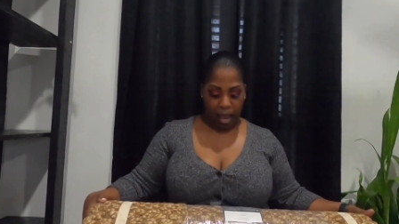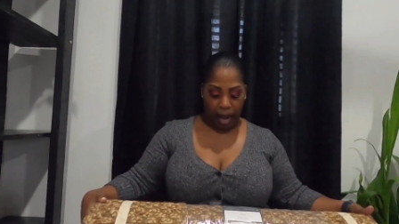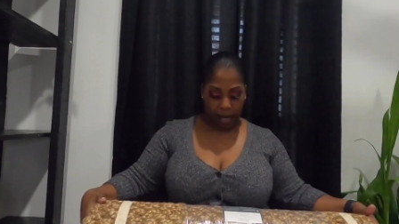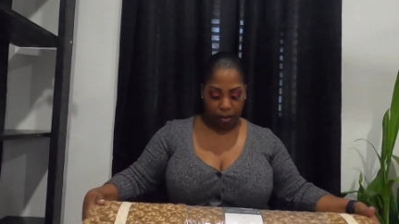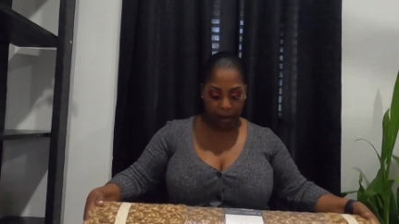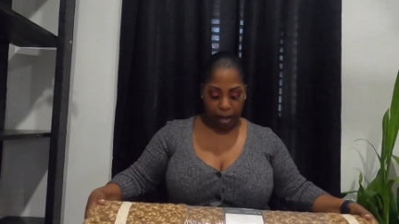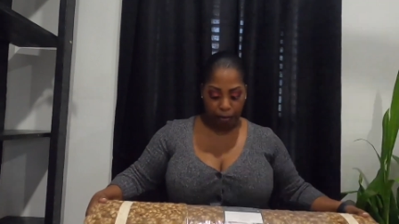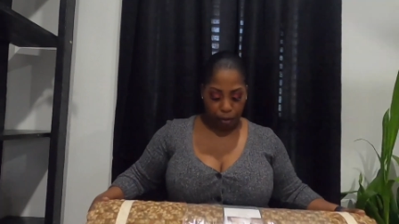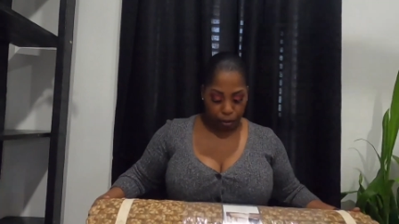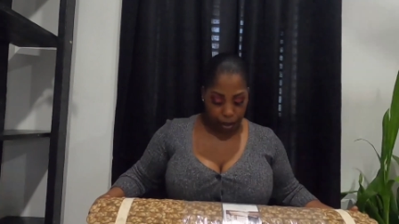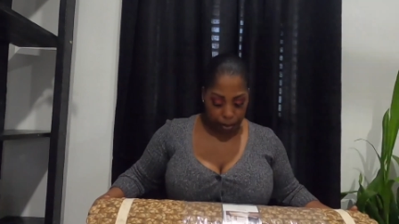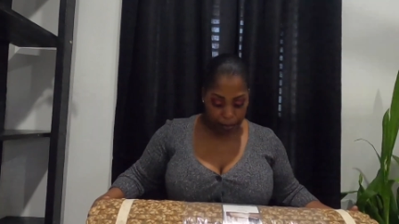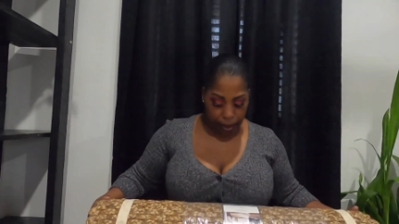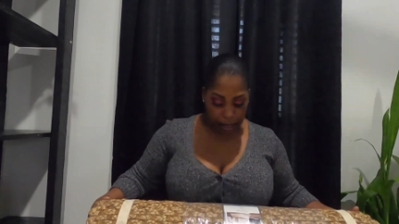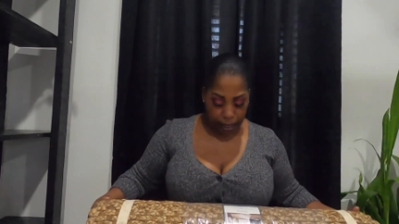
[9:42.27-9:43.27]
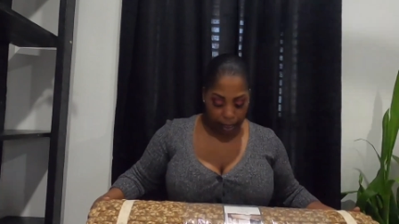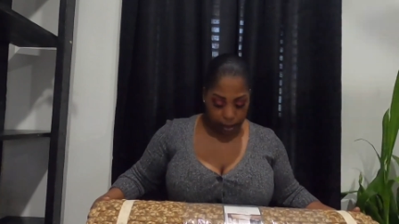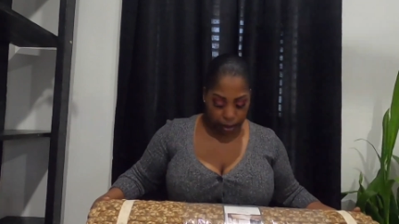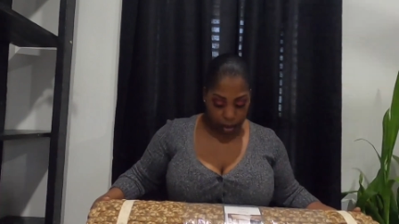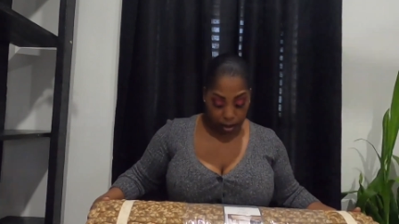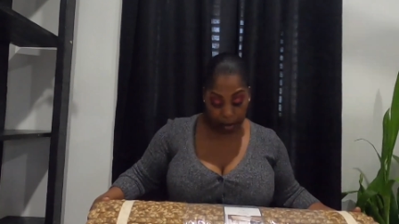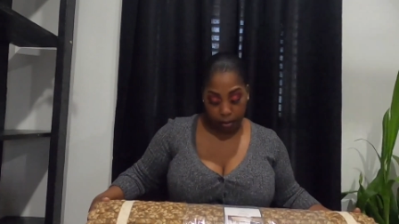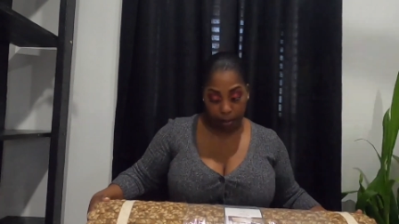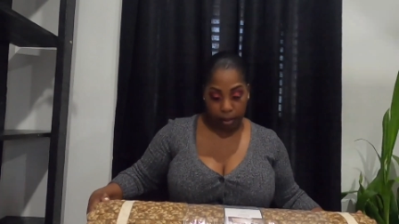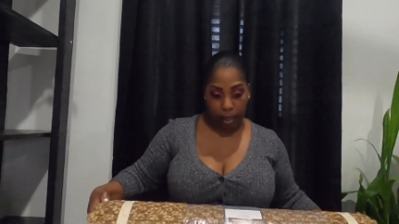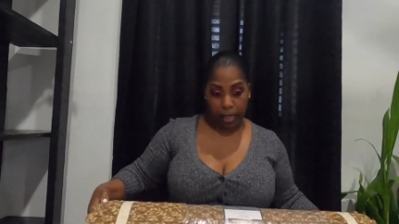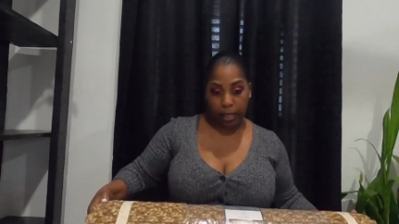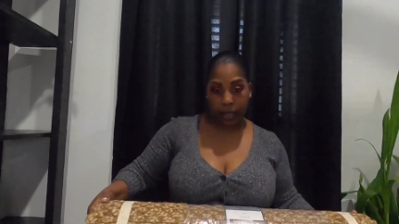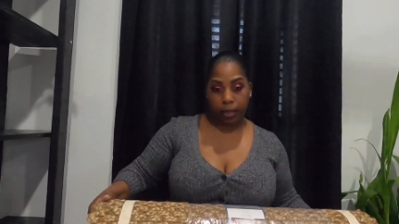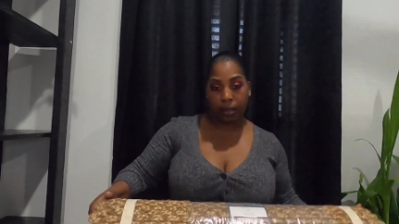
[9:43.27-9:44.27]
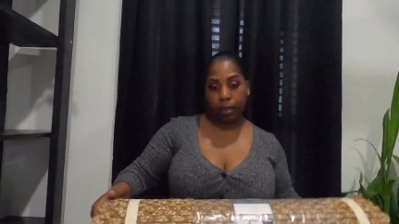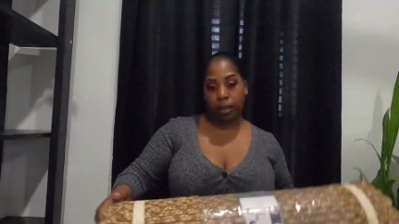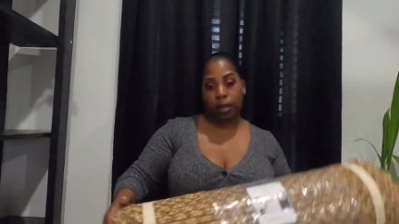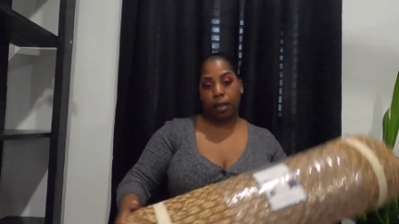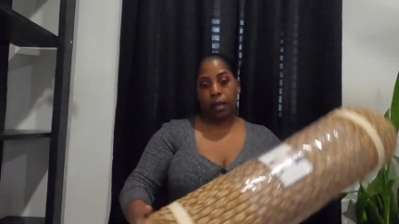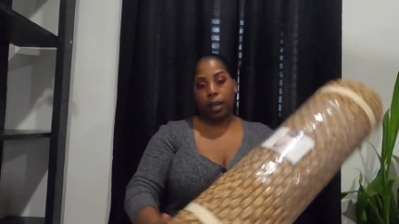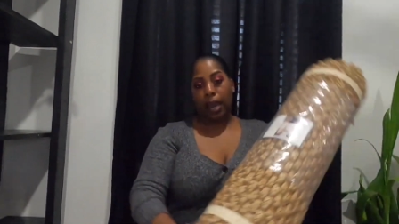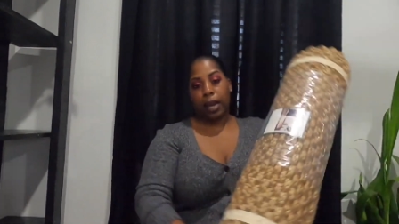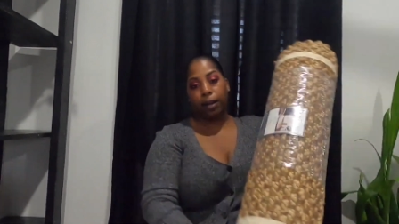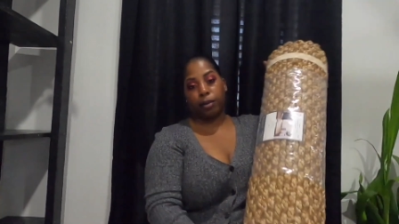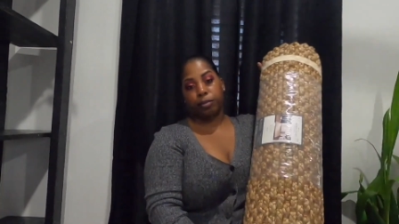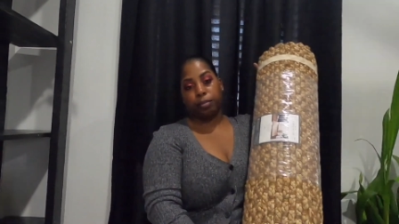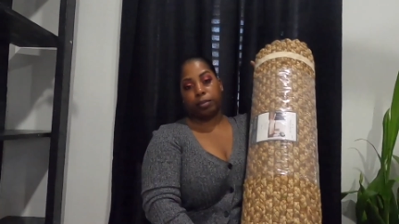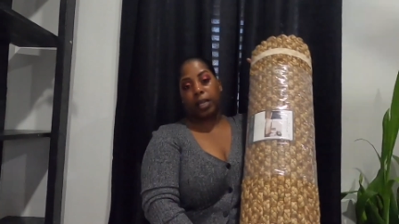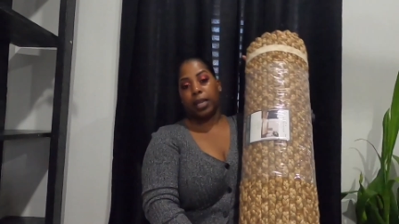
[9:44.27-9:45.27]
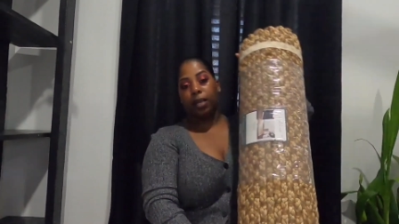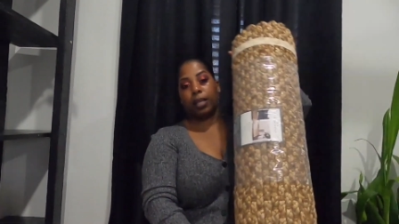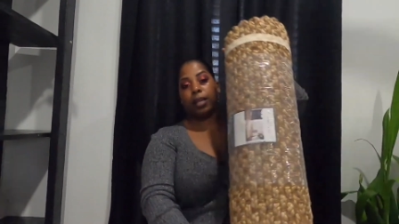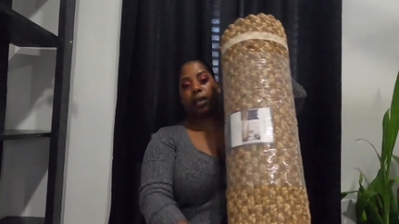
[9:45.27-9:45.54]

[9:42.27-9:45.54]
I don't have a real big kitchen, and I don't need